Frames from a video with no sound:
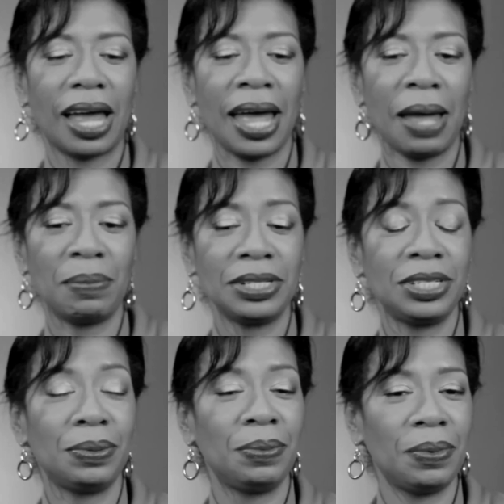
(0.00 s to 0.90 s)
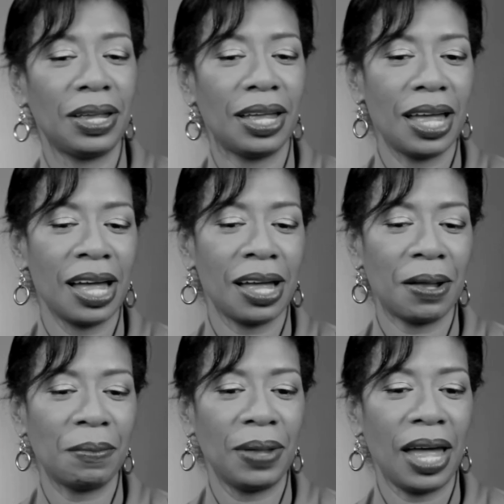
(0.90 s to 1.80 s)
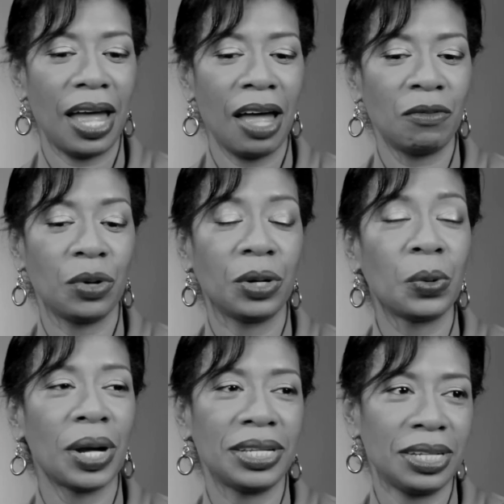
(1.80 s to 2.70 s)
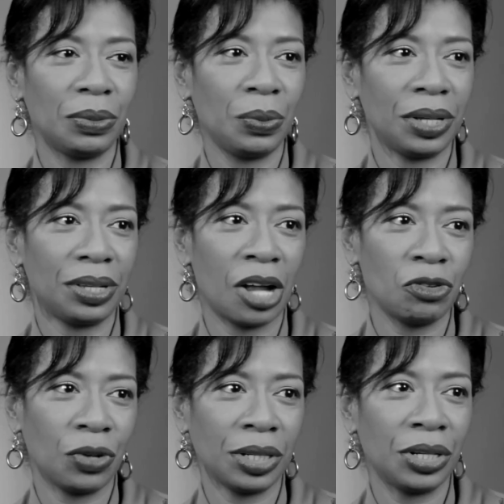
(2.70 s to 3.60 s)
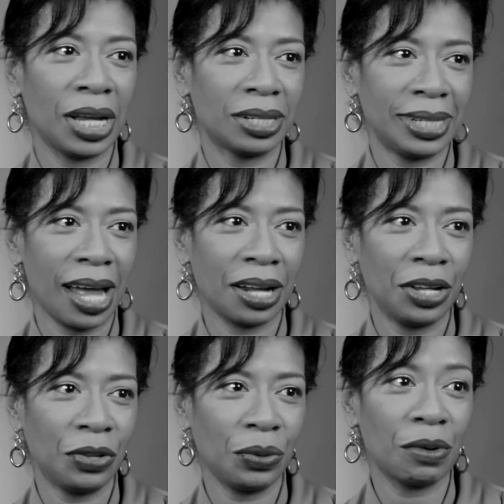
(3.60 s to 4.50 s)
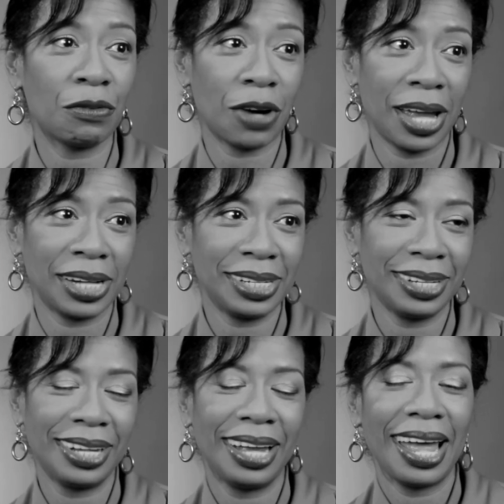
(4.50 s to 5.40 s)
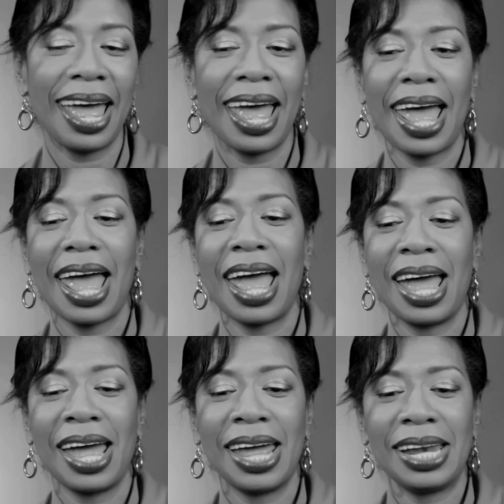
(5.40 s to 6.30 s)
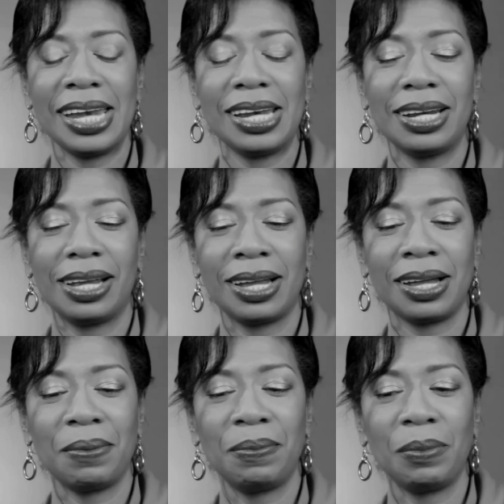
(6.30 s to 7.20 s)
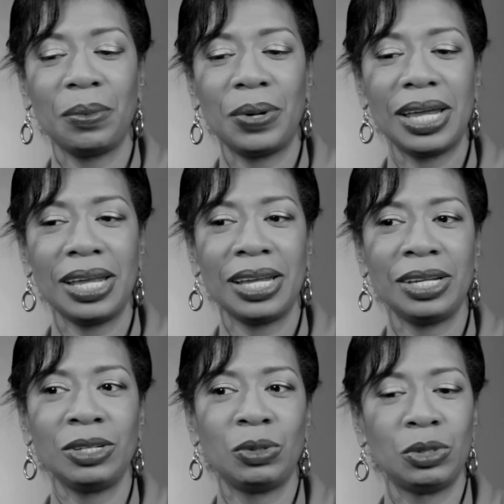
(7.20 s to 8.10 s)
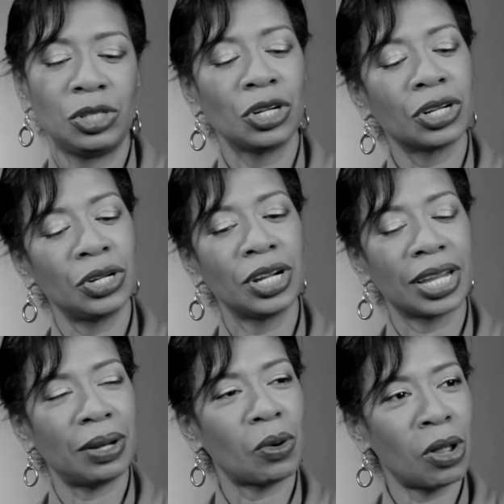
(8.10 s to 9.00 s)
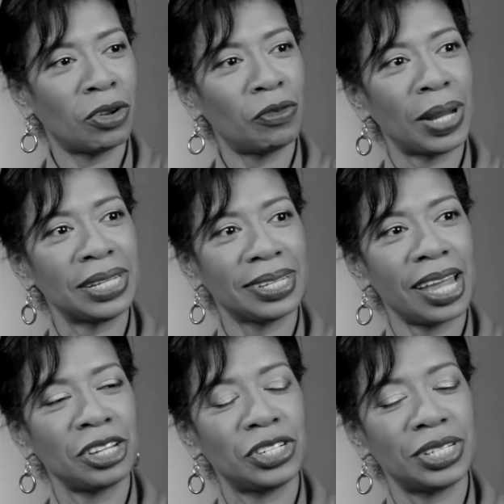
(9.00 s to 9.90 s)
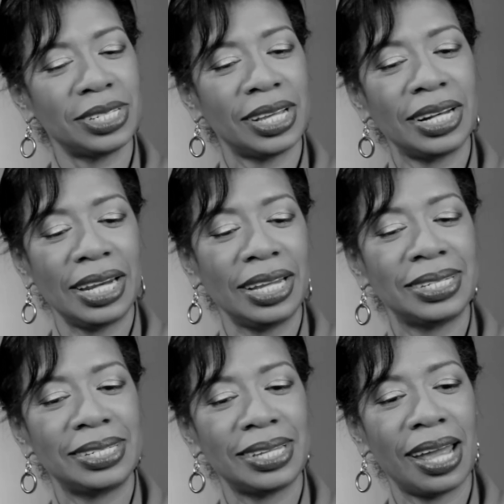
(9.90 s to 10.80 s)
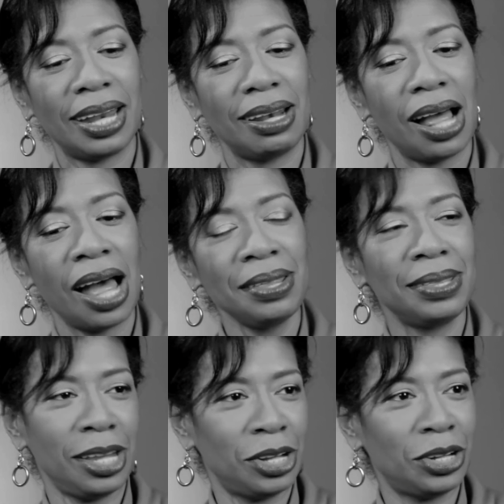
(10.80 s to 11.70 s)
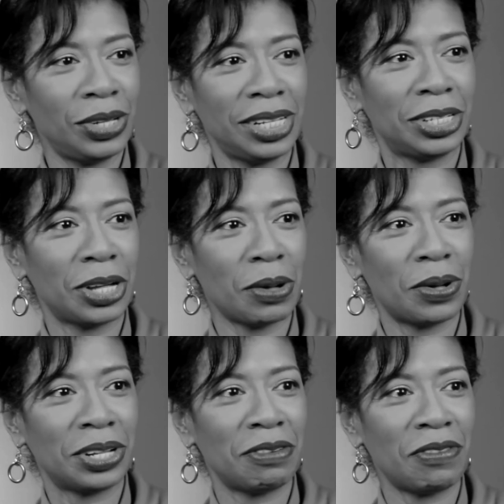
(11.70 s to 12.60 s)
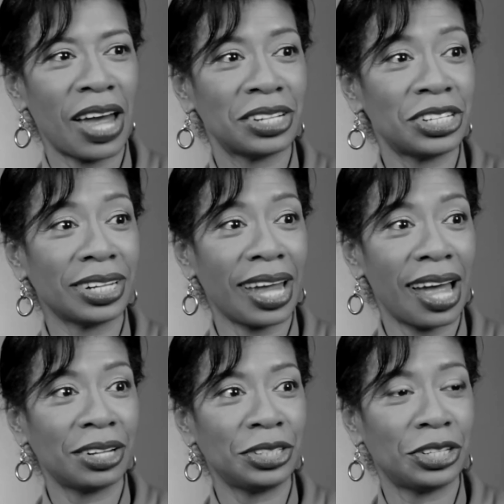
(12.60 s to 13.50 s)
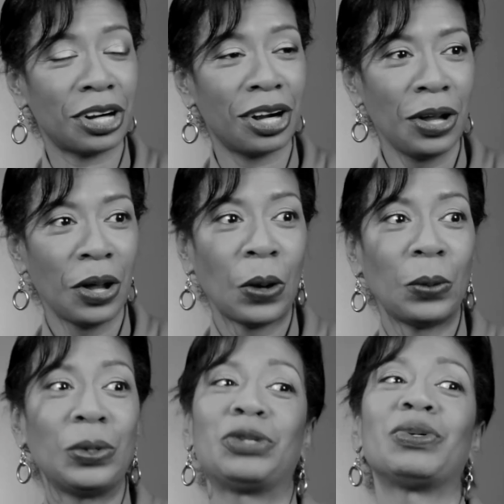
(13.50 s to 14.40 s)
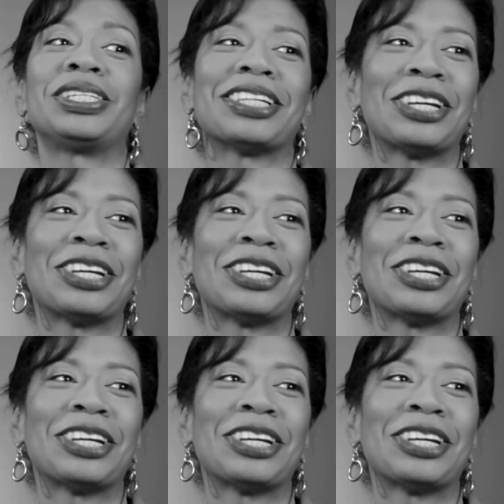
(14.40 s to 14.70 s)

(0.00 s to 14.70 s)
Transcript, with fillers: I happen to have reacquainted with Andre Leon Talley through a friend, and he took a look at all of my sketches, and he said, "I think you need to go on the fashion calendar," which was a